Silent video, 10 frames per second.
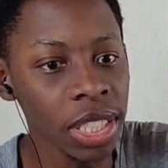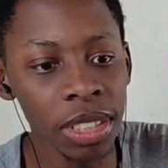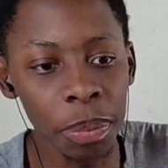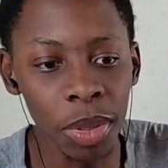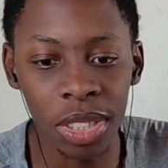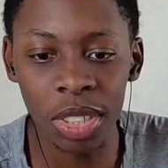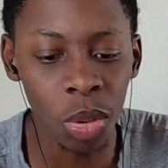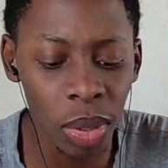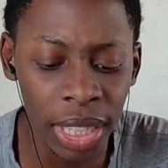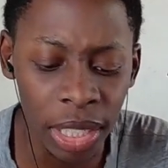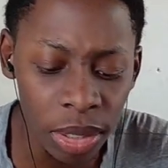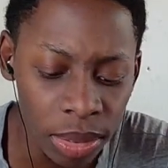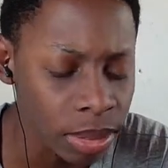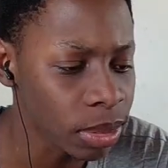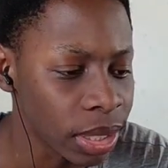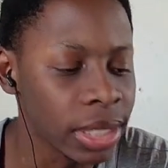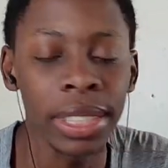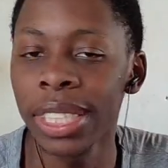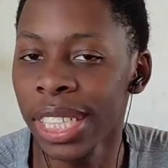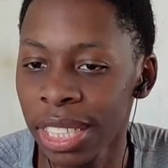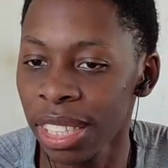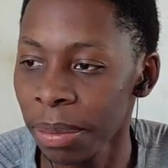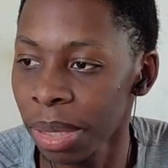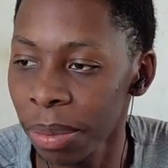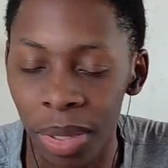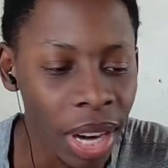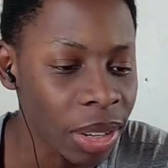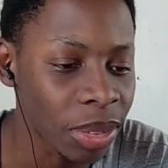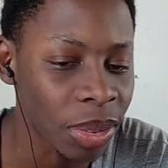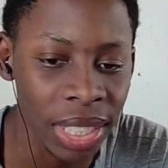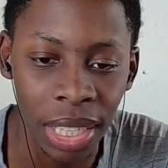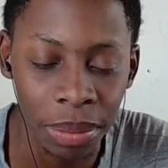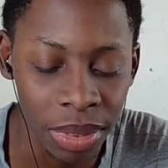killed the person? So what the hell? Well, it is attempted murder. I don't know what the hell I'm